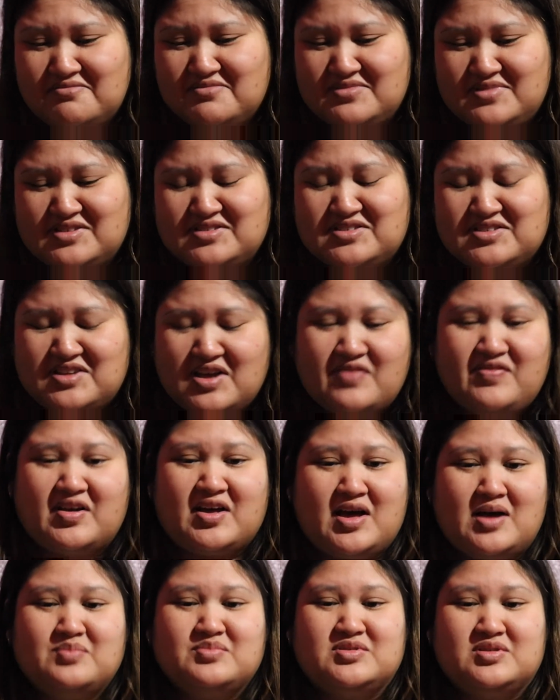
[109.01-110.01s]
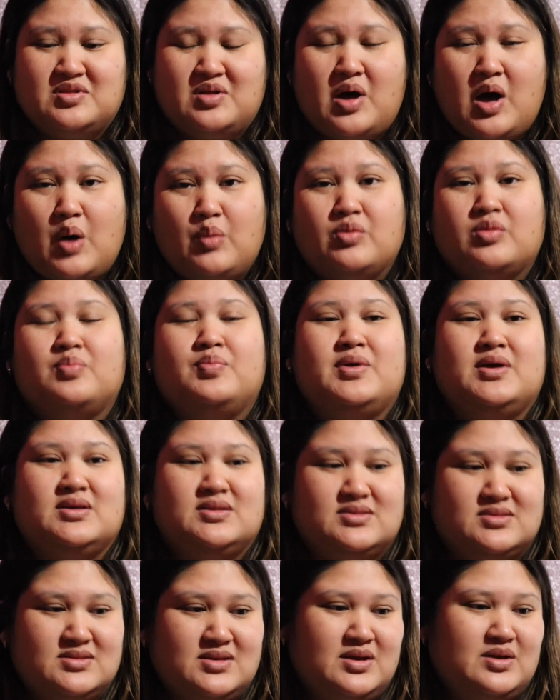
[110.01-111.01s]
just stuff that comes along with
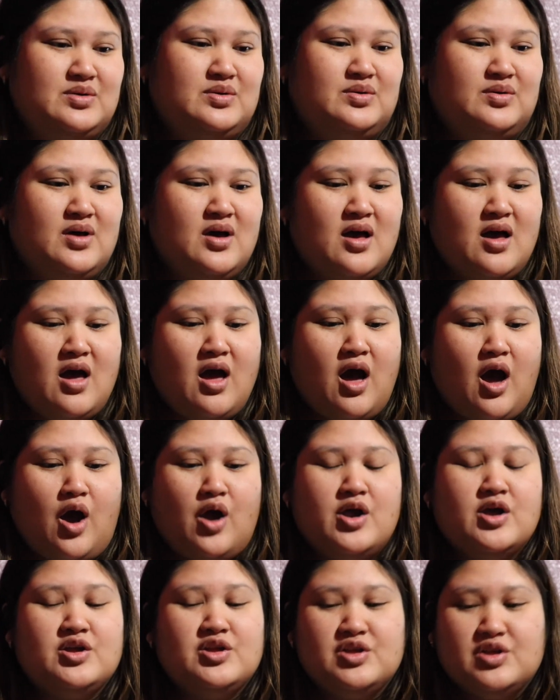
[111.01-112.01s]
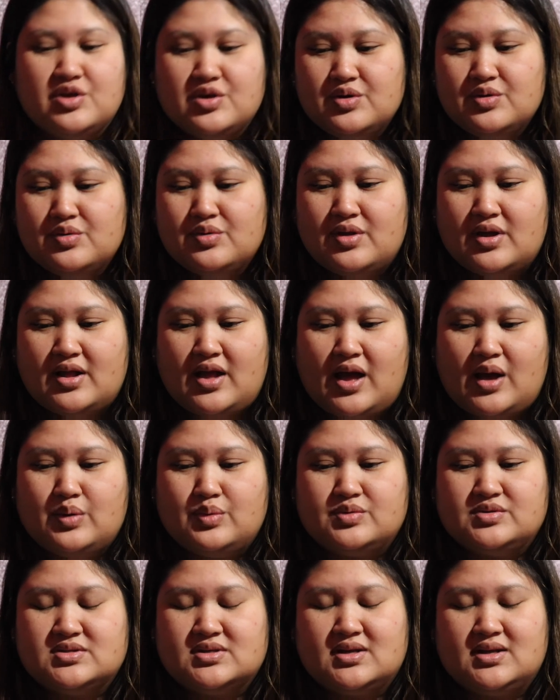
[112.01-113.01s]
being single. I knew that I
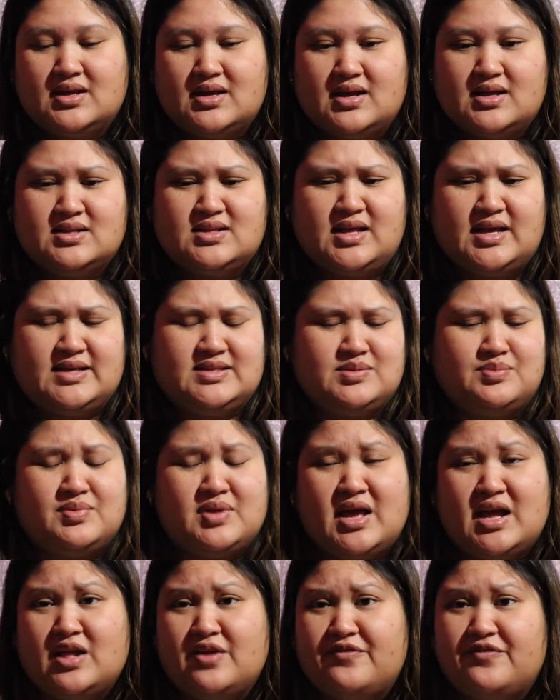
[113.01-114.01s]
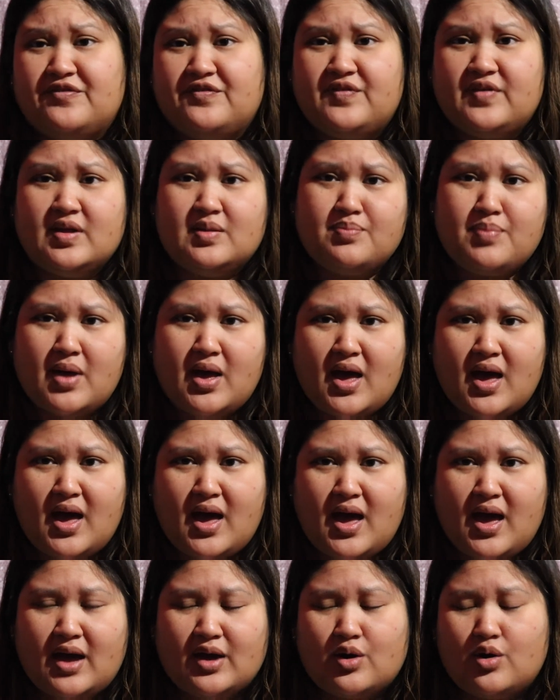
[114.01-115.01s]
was gonna get like some negative
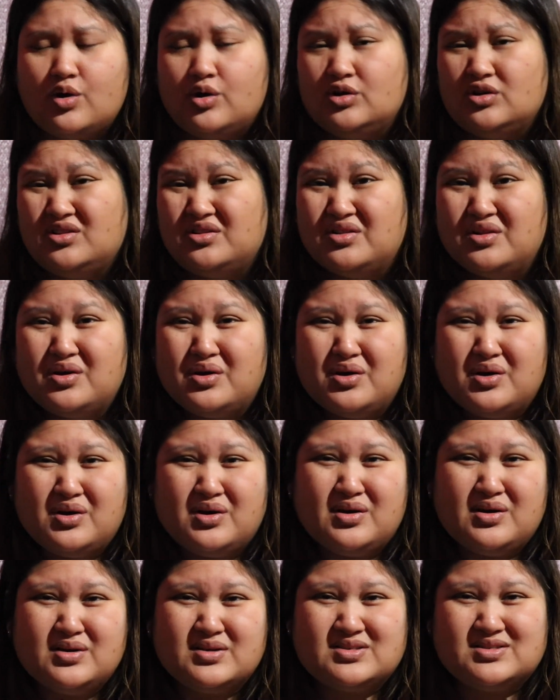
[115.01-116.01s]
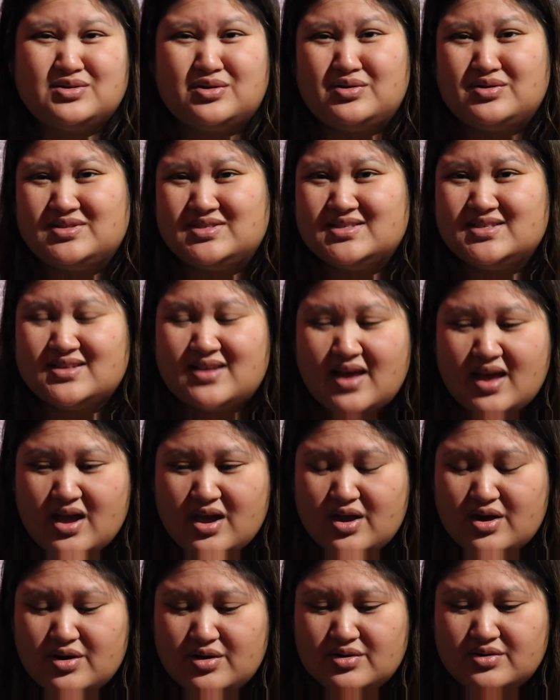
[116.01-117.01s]
feedback or looks or
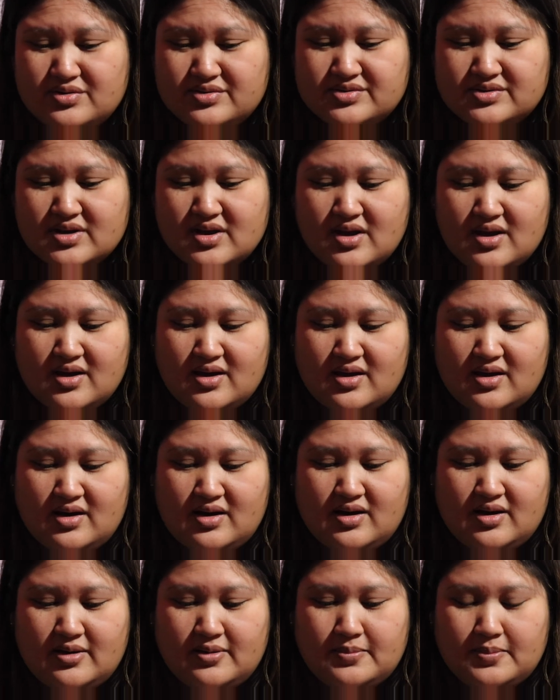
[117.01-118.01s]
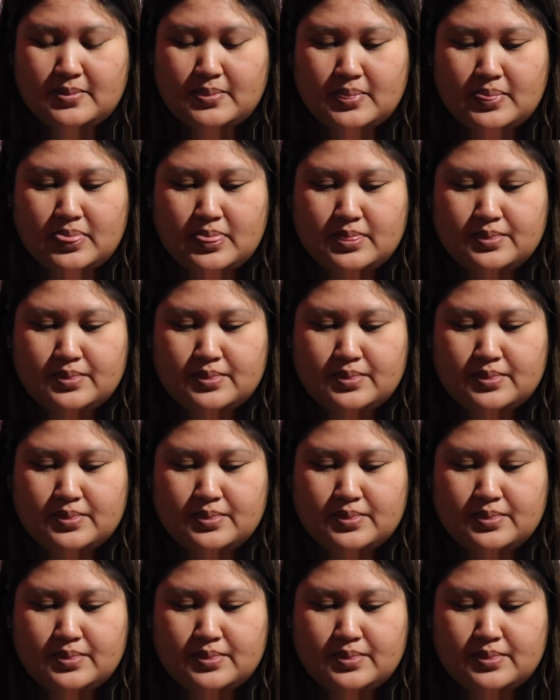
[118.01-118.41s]
stares um,